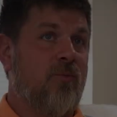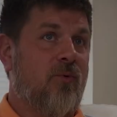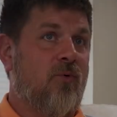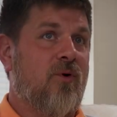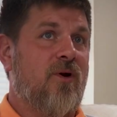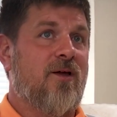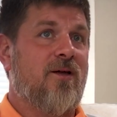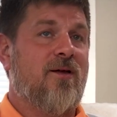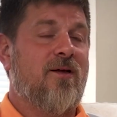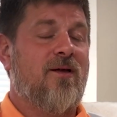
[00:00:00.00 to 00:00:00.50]

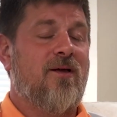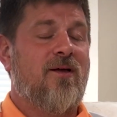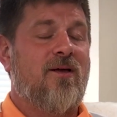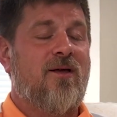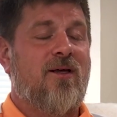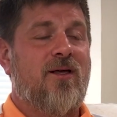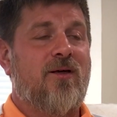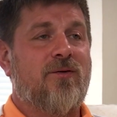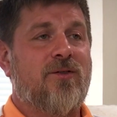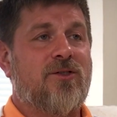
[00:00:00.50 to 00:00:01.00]
morning,
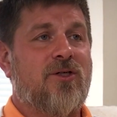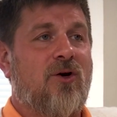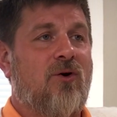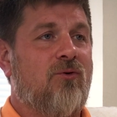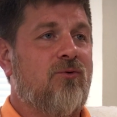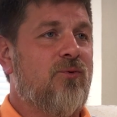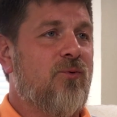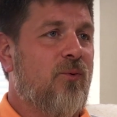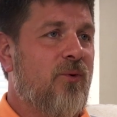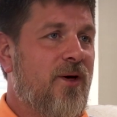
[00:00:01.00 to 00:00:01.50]
it was
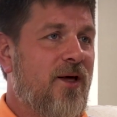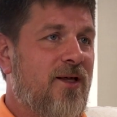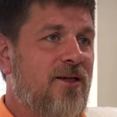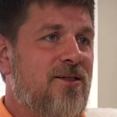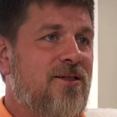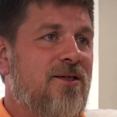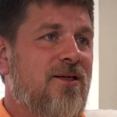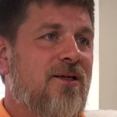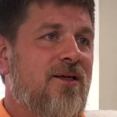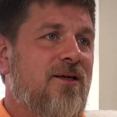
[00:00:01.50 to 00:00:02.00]
cold and
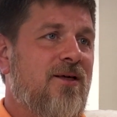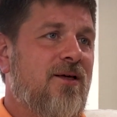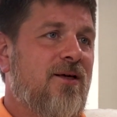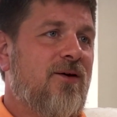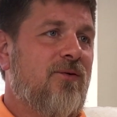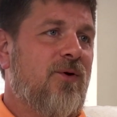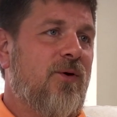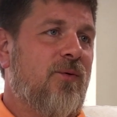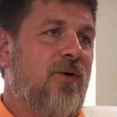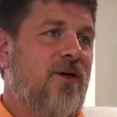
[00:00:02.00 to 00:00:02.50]
wet.
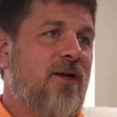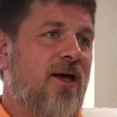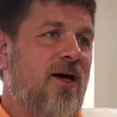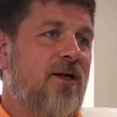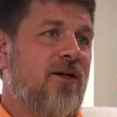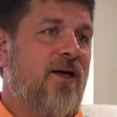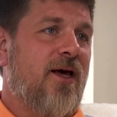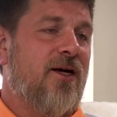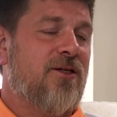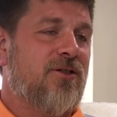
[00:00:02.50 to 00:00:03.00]
We went
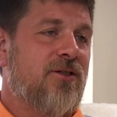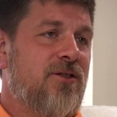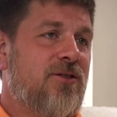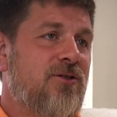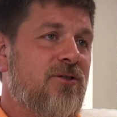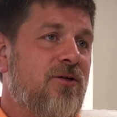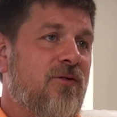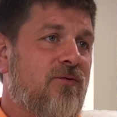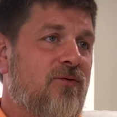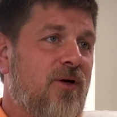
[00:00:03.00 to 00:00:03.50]
down actually
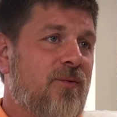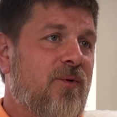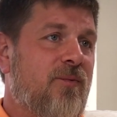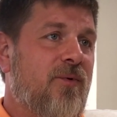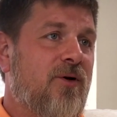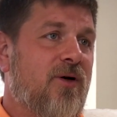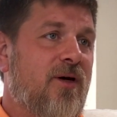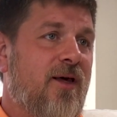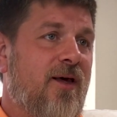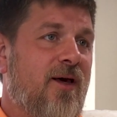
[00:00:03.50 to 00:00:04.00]
to the Freeman
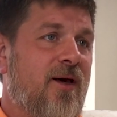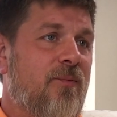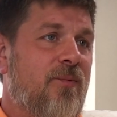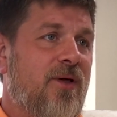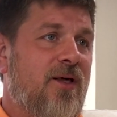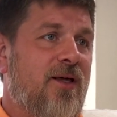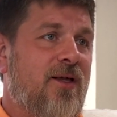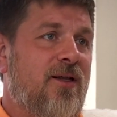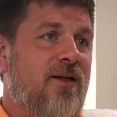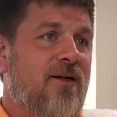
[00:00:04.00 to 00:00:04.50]
Mill camp
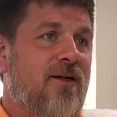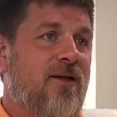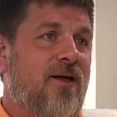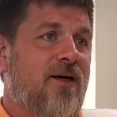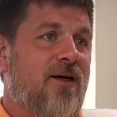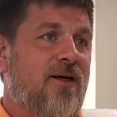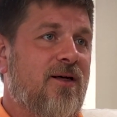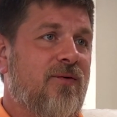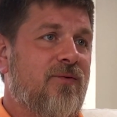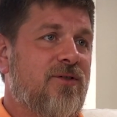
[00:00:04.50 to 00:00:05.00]
and
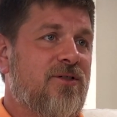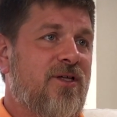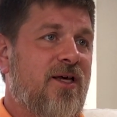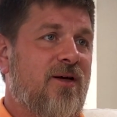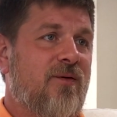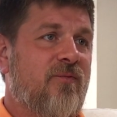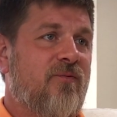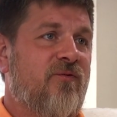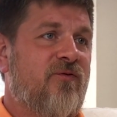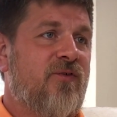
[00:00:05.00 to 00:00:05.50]
was
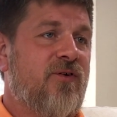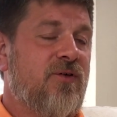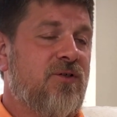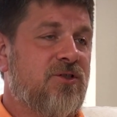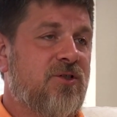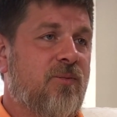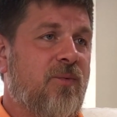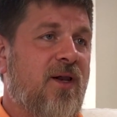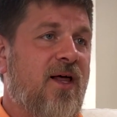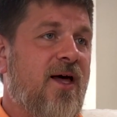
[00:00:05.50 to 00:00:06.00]
taking food and
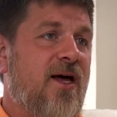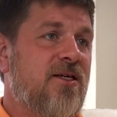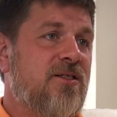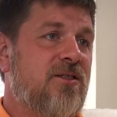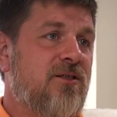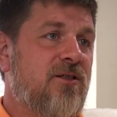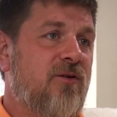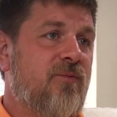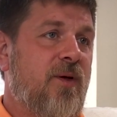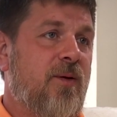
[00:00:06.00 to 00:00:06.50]
supplies
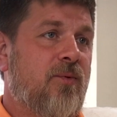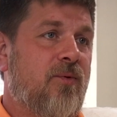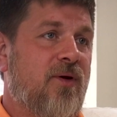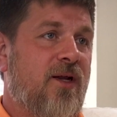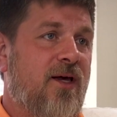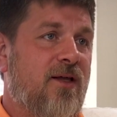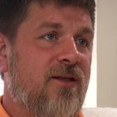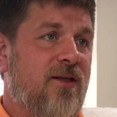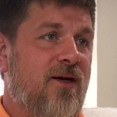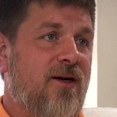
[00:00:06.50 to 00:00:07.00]
to the people
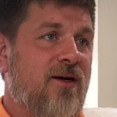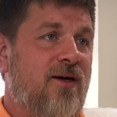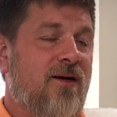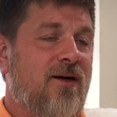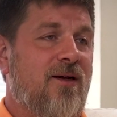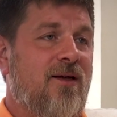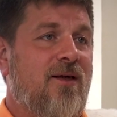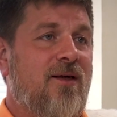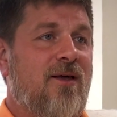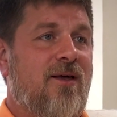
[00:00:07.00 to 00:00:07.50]
down there.
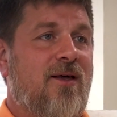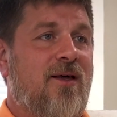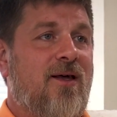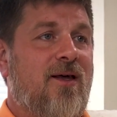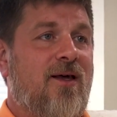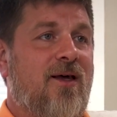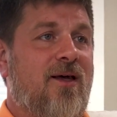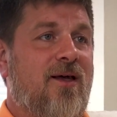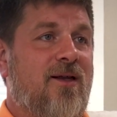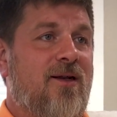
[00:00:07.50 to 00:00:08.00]

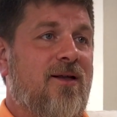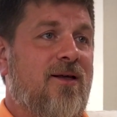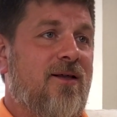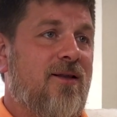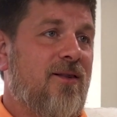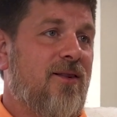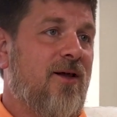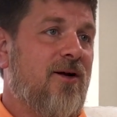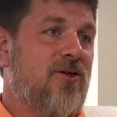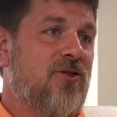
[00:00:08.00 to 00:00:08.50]
And
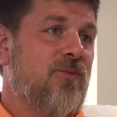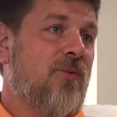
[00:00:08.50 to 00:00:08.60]
there's